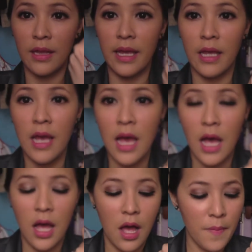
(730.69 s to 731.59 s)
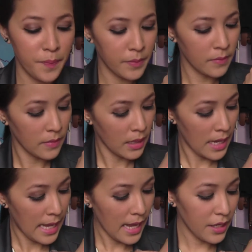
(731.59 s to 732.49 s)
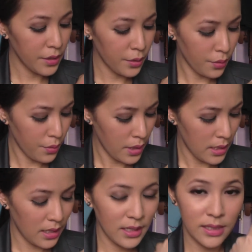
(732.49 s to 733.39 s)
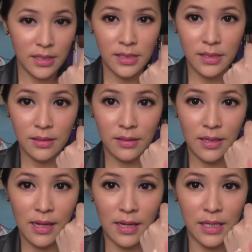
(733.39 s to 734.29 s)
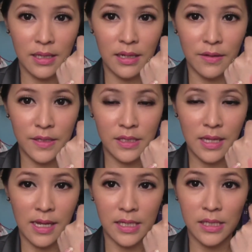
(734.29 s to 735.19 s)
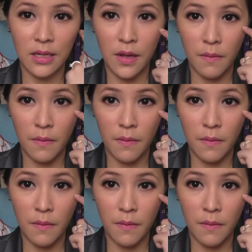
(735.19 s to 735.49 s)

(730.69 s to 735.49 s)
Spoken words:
Like, I don't know, it doesn't, yeah, it looks nice.